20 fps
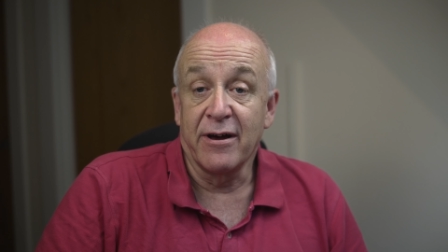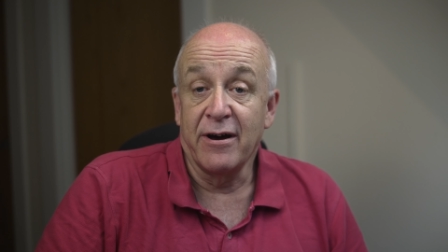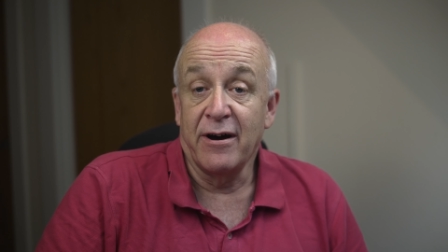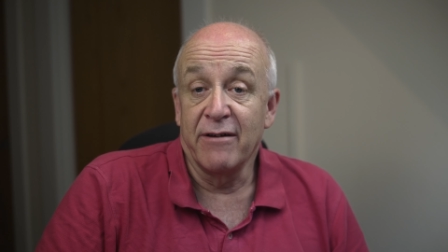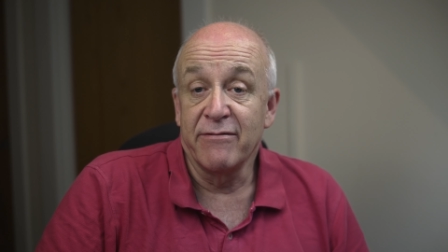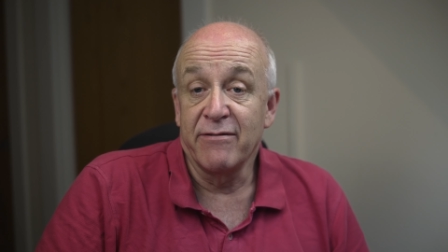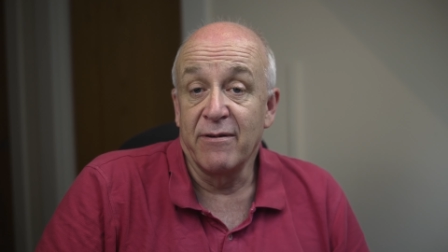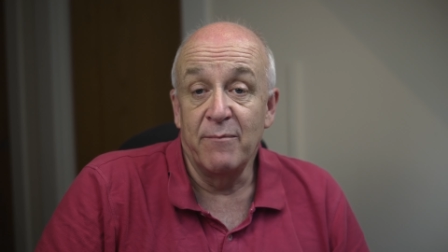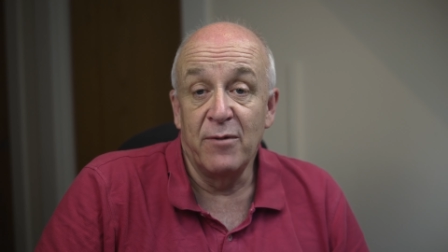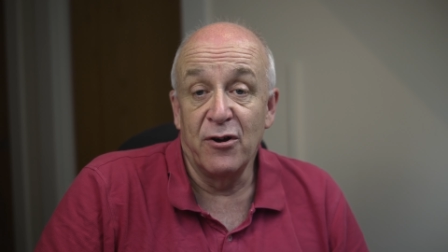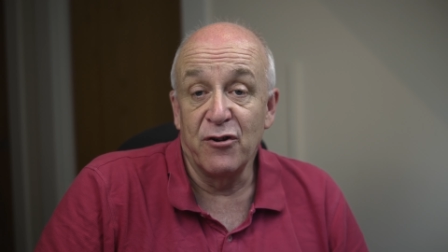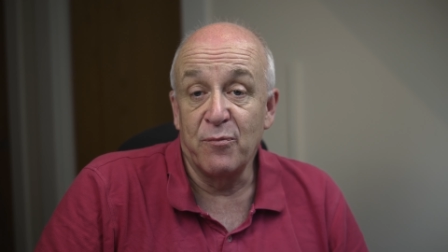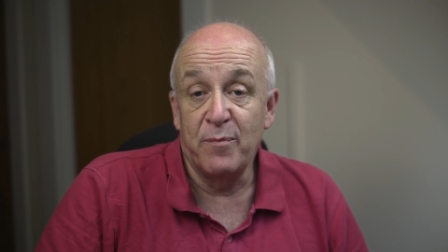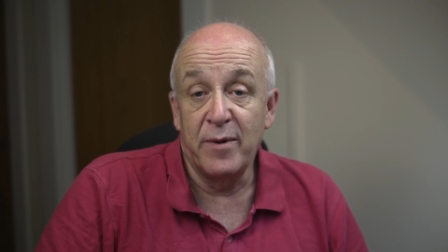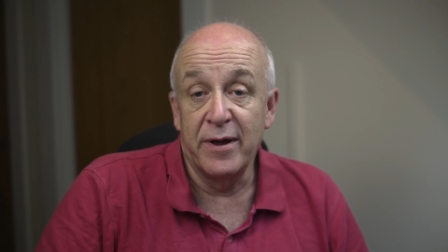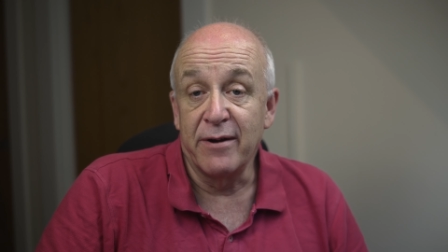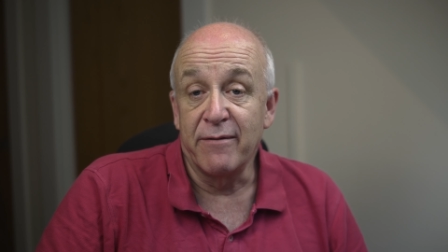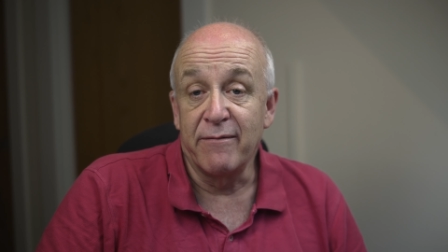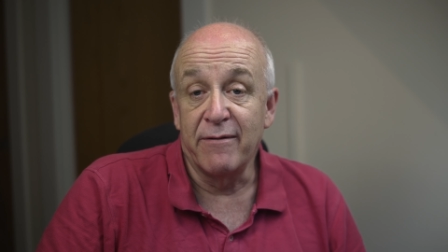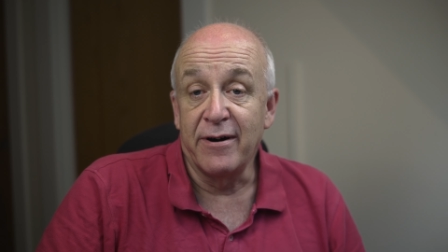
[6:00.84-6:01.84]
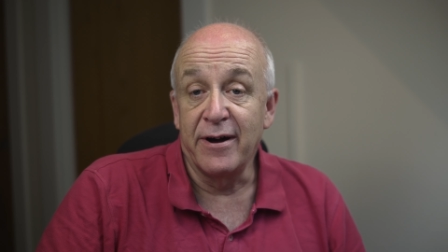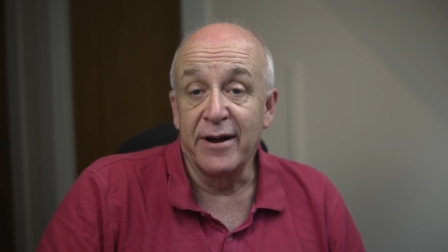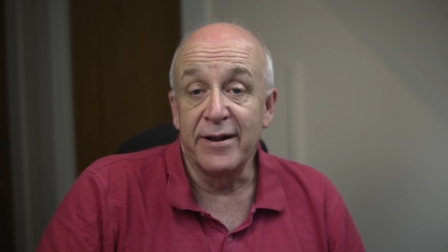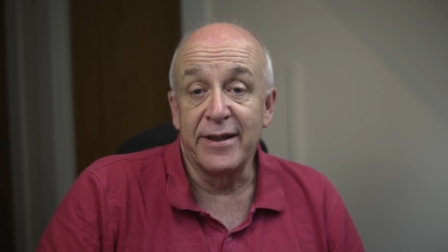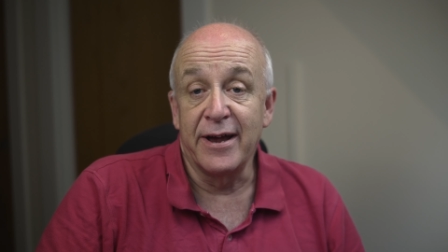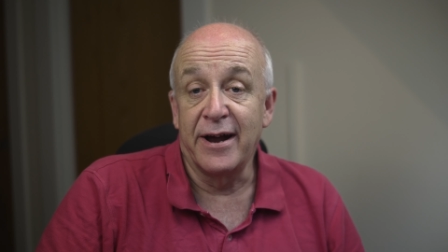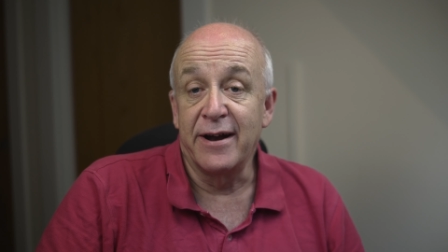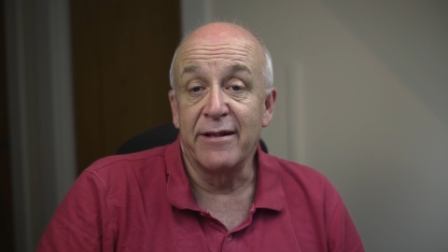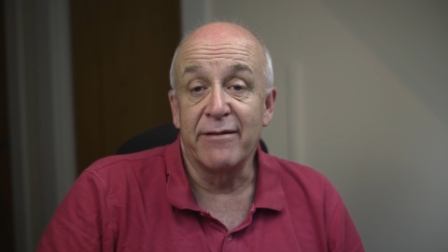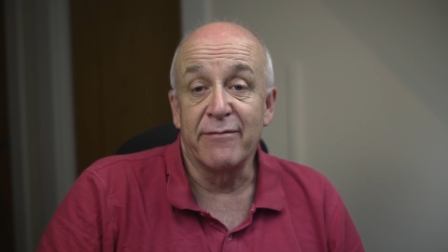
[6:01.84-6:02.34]
car's a much better ride
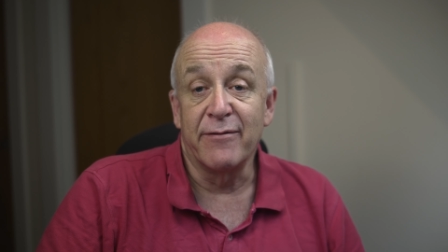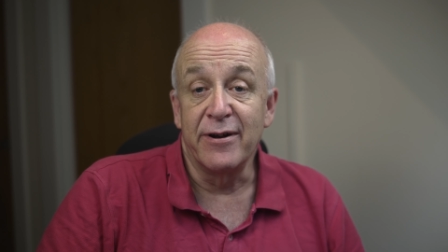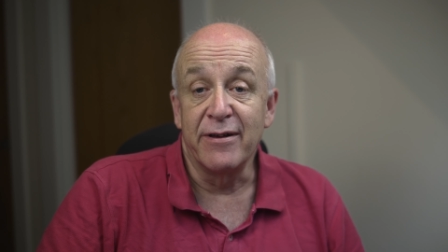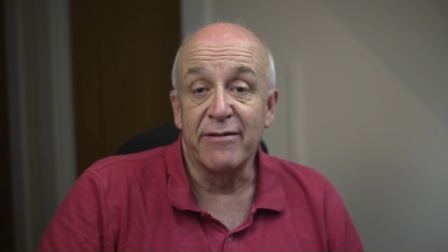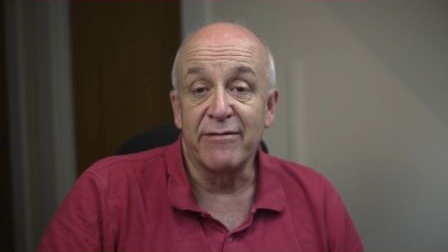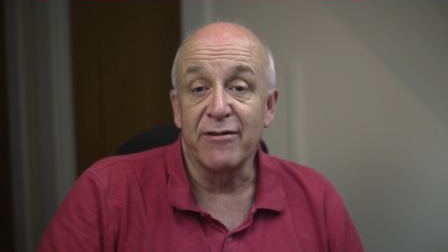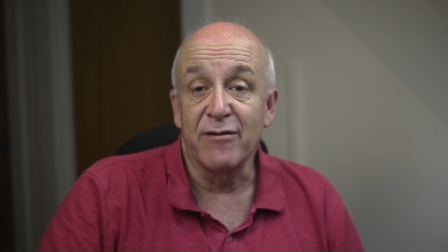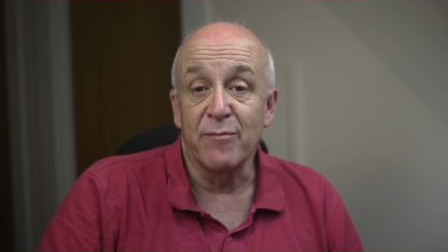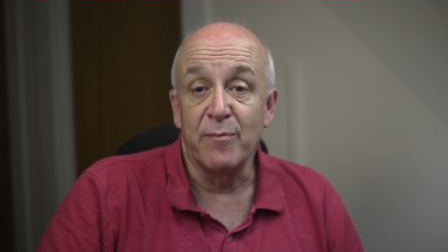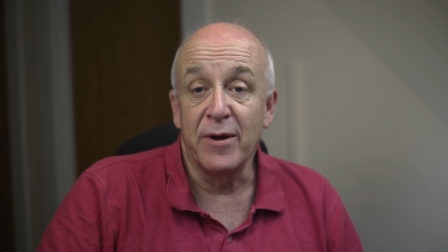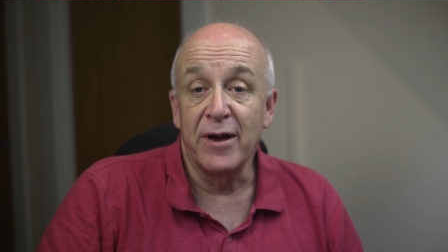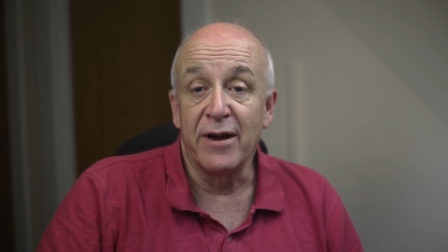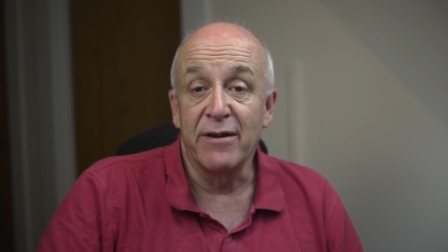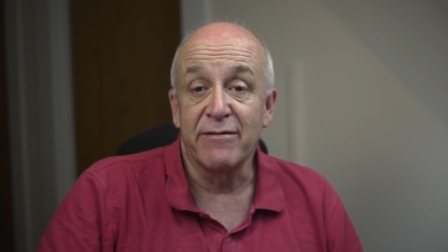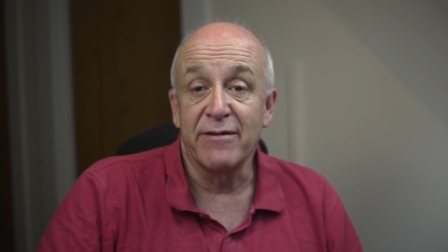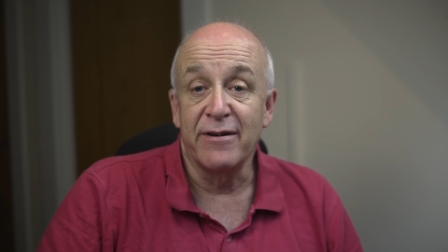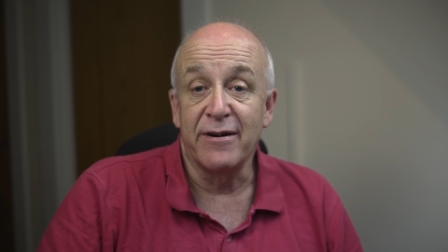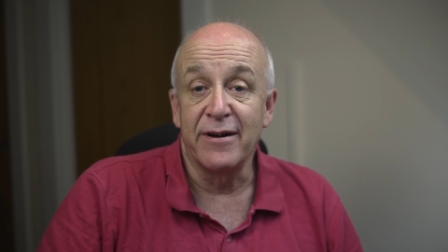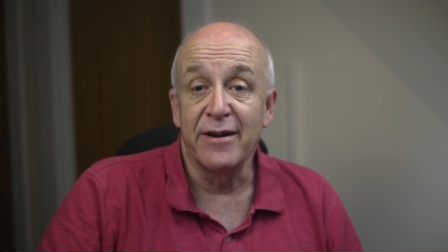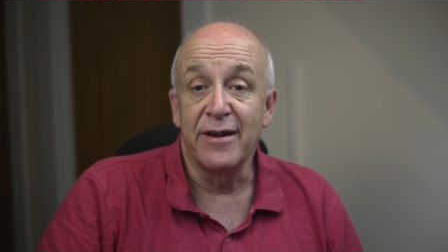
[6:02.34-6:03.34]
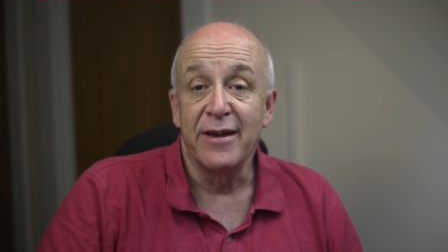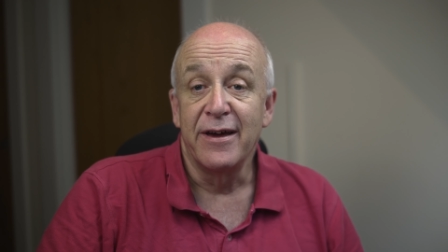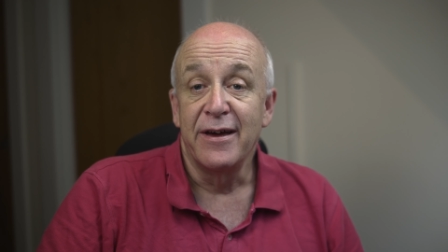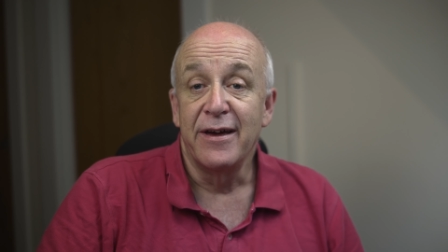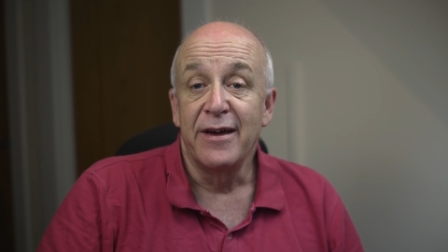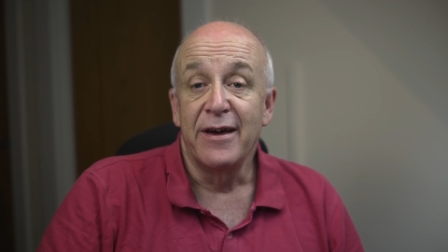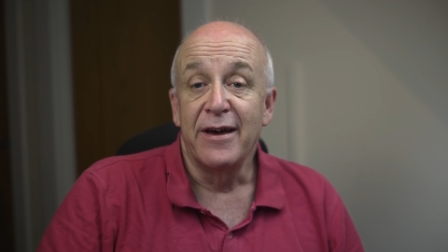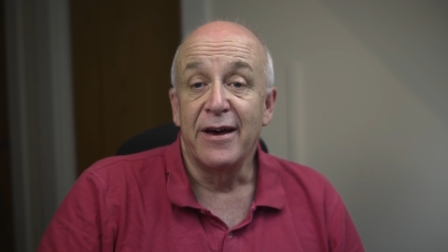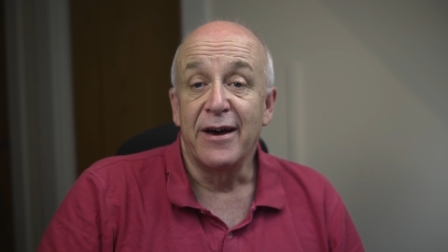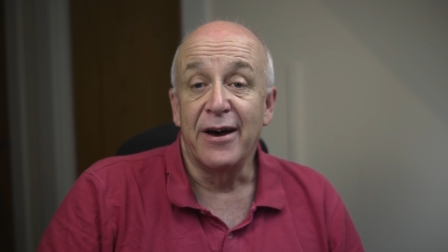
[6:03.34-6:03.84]
down at 26 psi
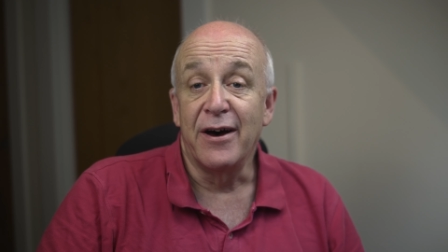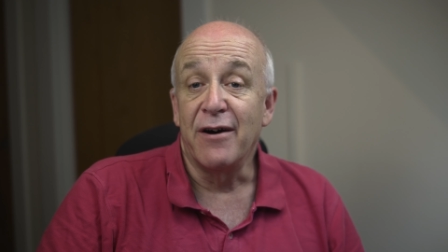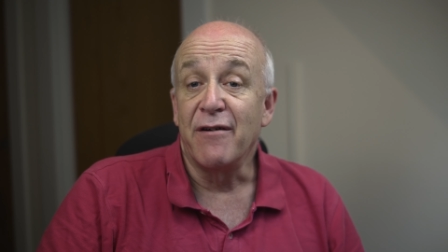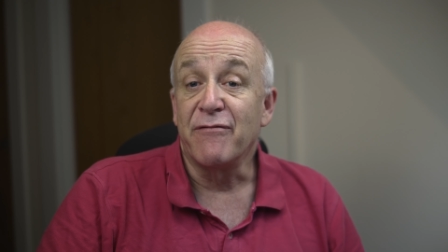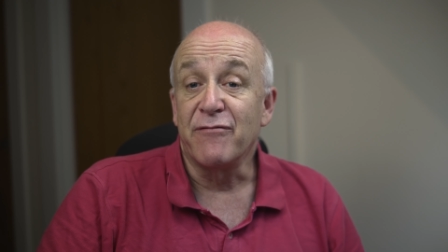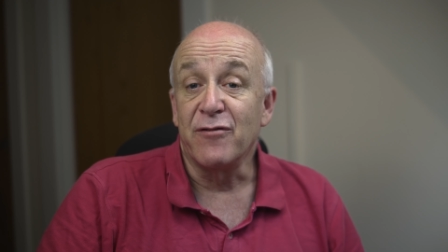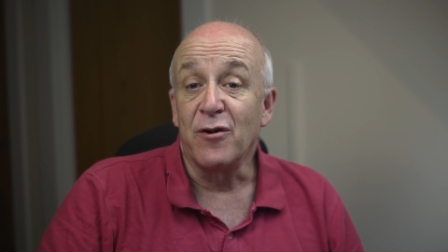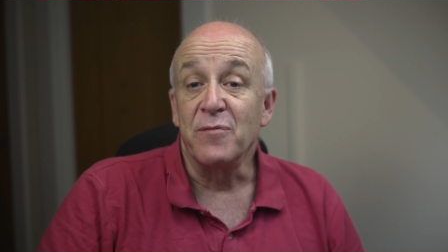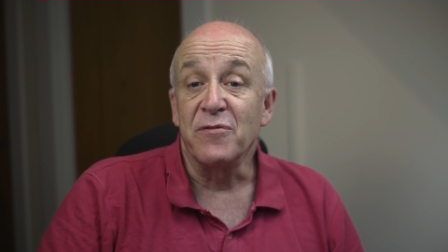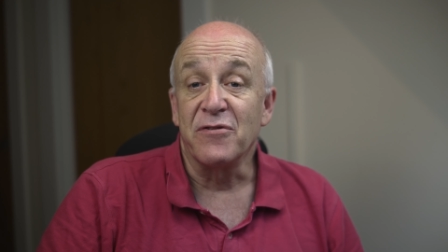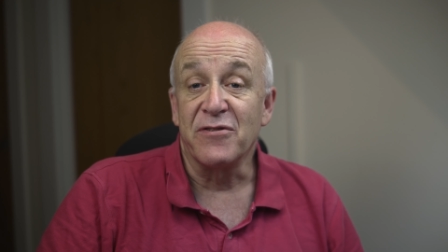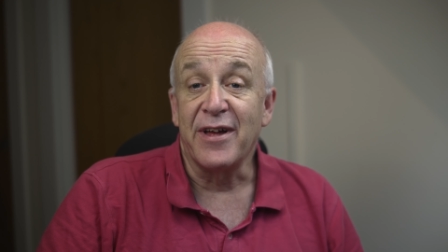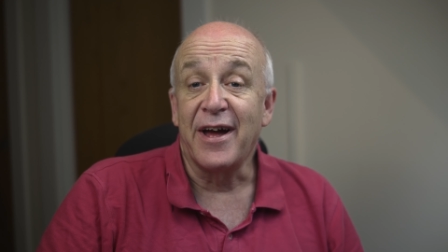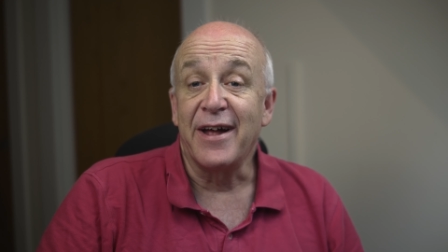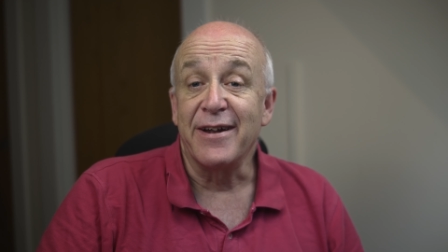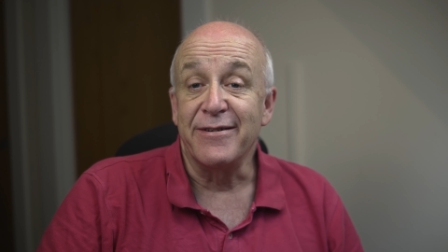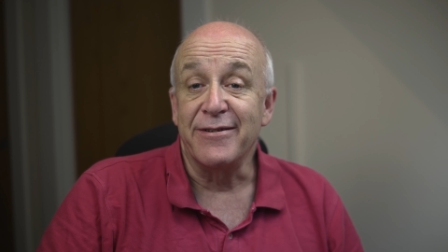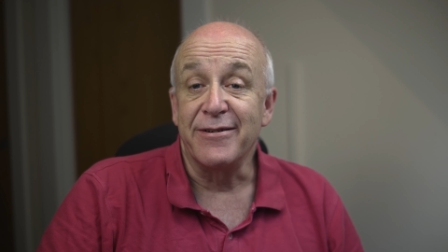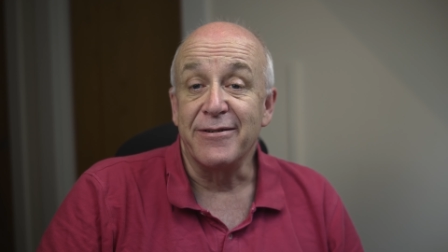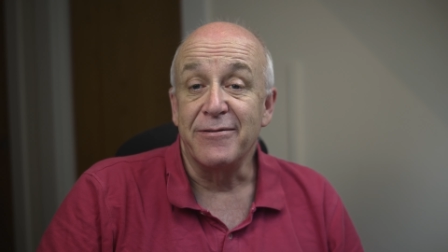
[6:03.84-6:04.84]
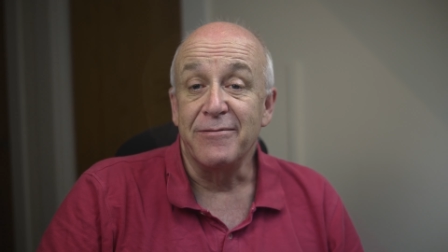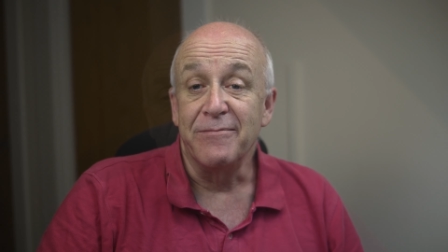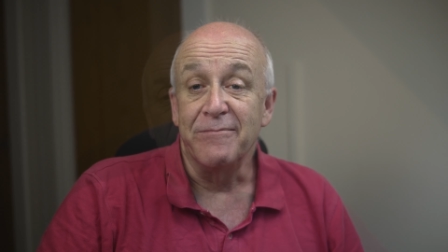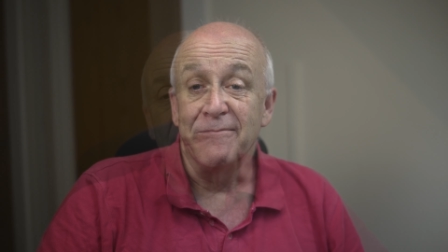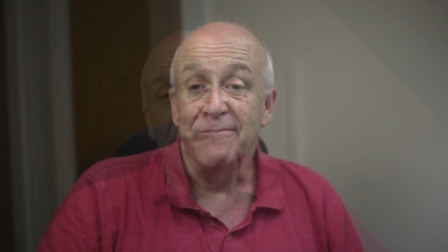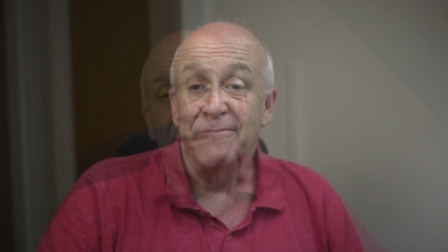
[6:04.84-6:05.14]
from standard.